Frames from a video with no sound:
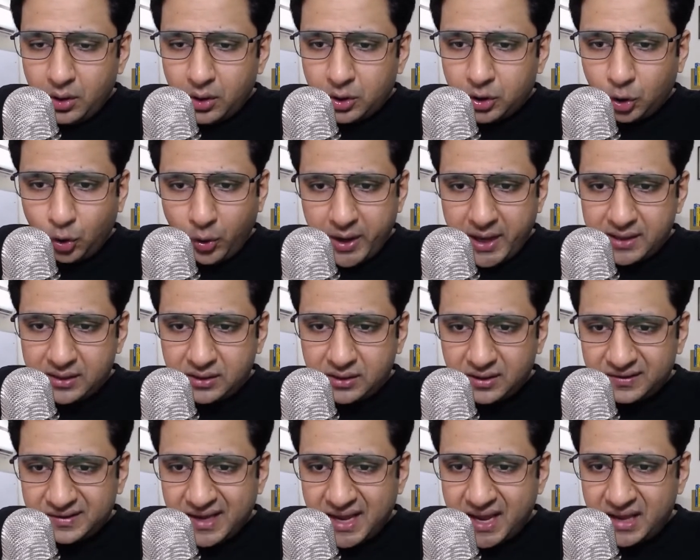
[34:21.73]
Rohit
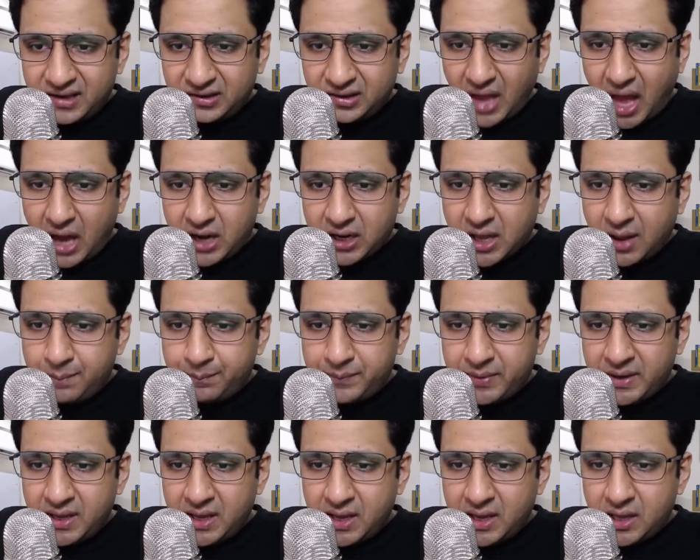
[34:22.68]
says our
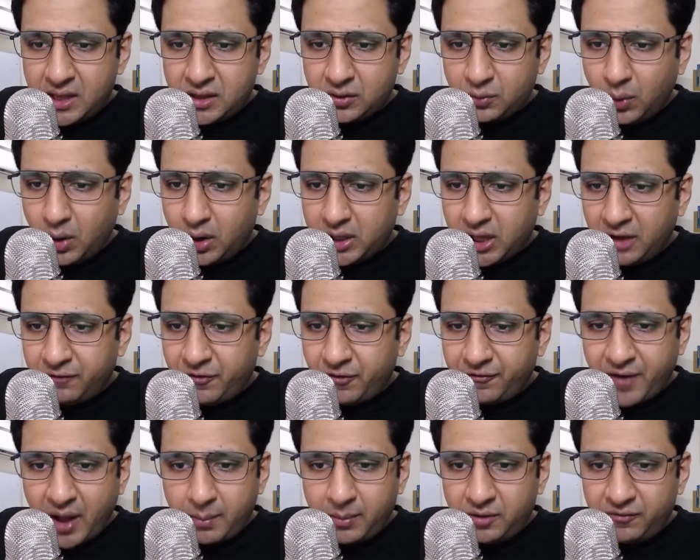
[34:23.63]
company is working for
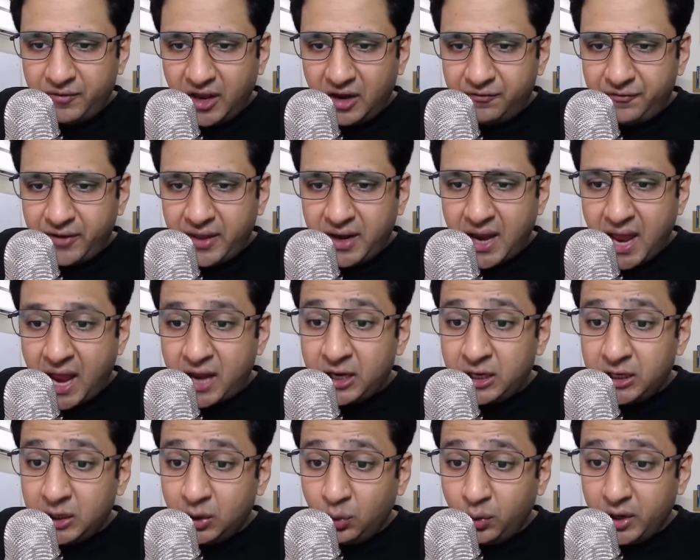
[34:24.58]
farmer welfare
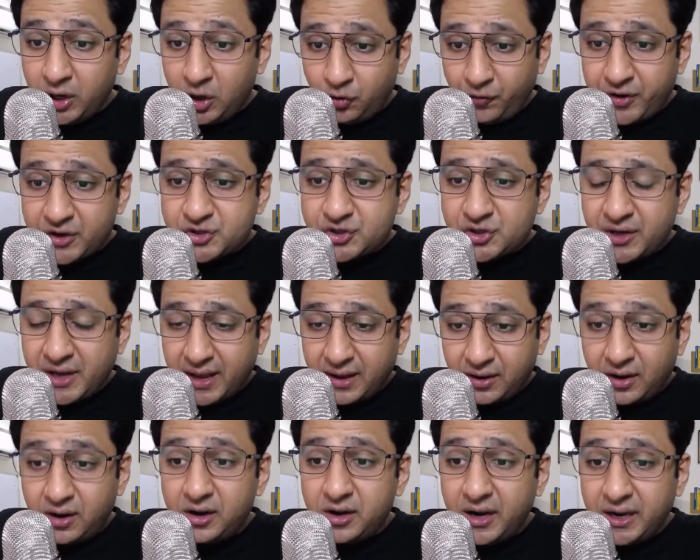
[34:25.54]
and new innovation
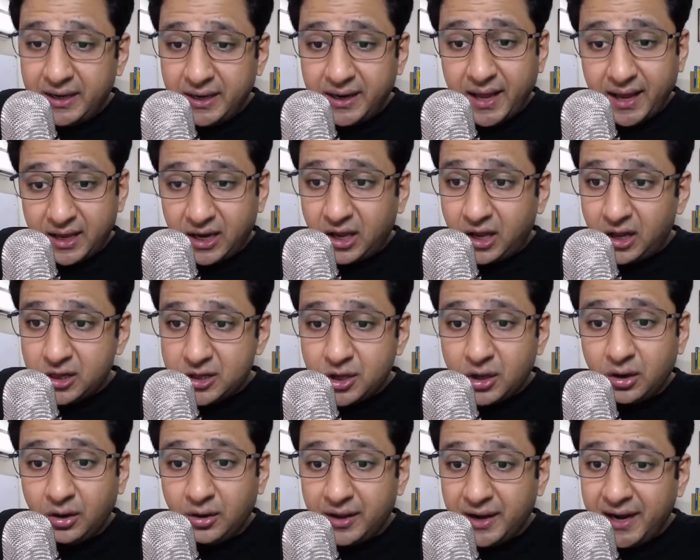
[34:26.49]
related agriculture.
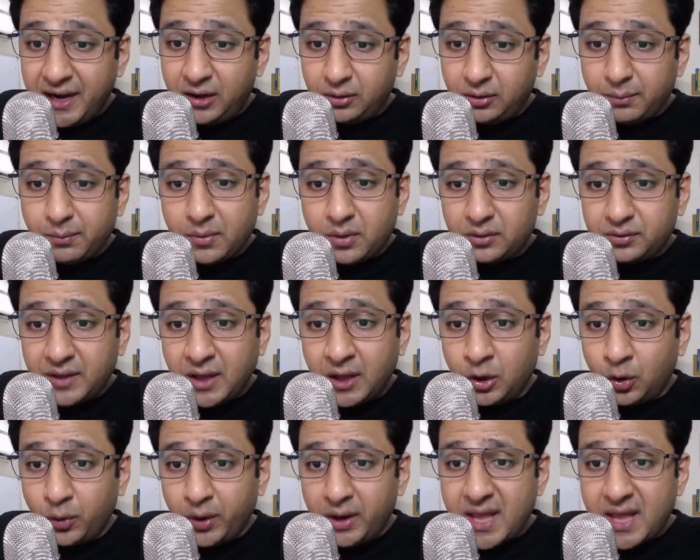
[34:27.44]
Great thing,
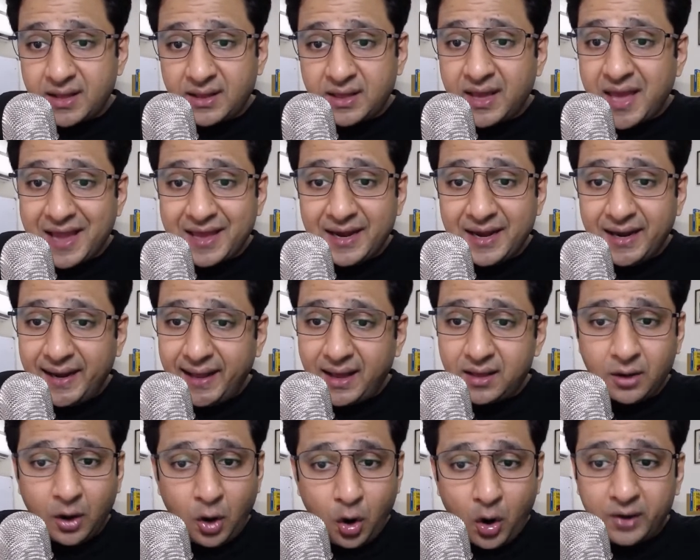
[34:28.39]
Rohit. I think agri-tech
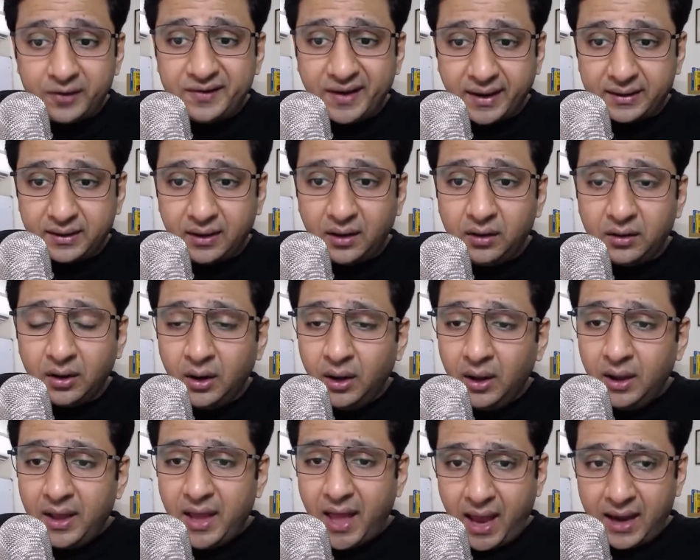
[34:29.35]
is a hot sector,
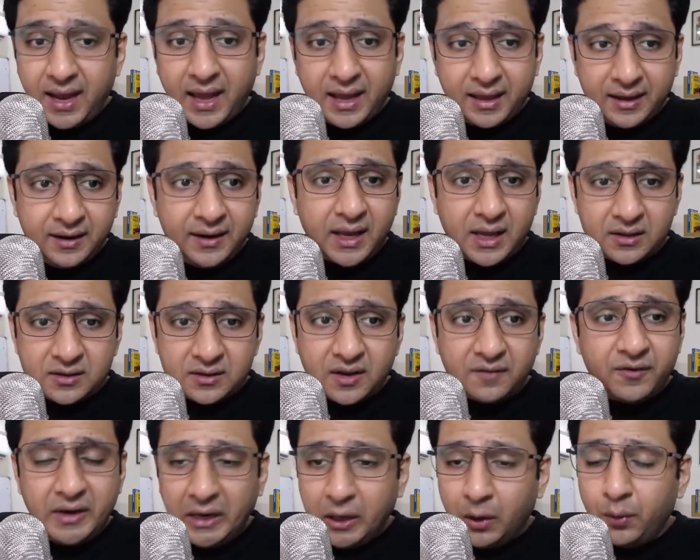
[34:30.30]
and agri-tech is
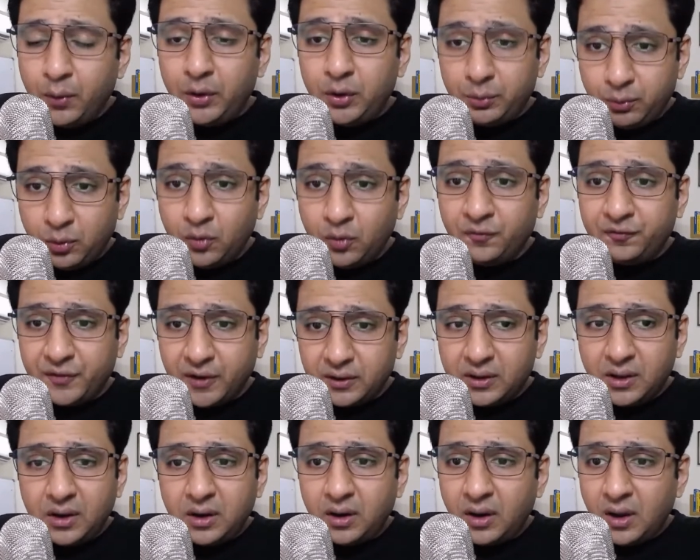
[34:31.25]
definitely going to boom
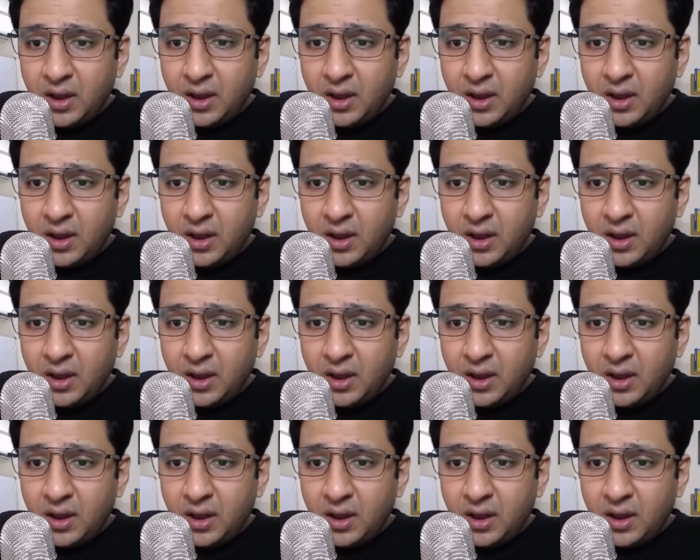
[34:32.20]
further.